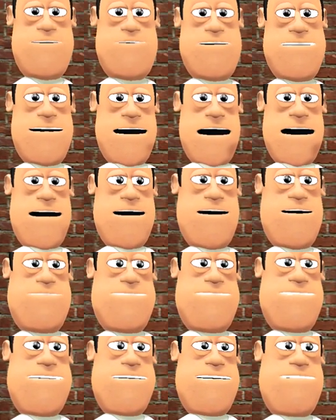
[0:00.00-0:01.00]
Hey guys,
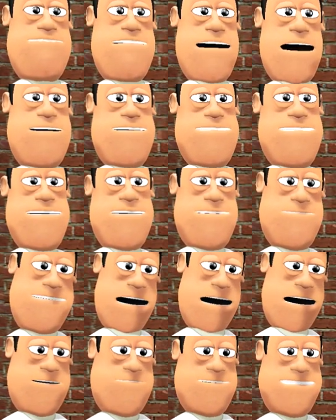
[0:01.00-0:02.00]
April
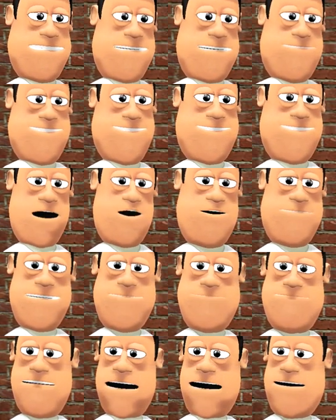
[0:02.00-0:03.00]
2nd. We got the top
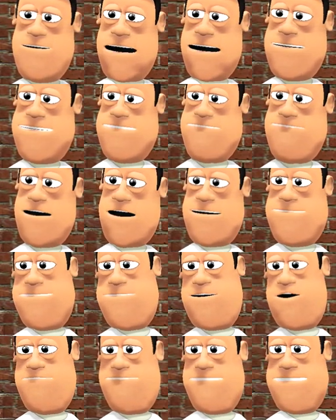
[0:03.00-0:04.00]
10 picks again for you
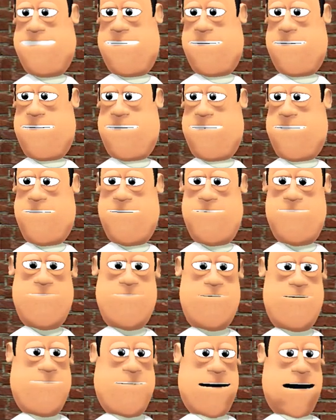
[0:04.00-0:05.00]
today.
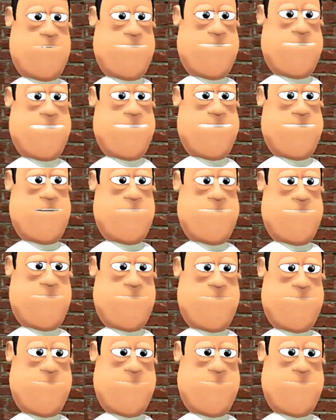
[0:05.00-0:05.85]
Let's get started.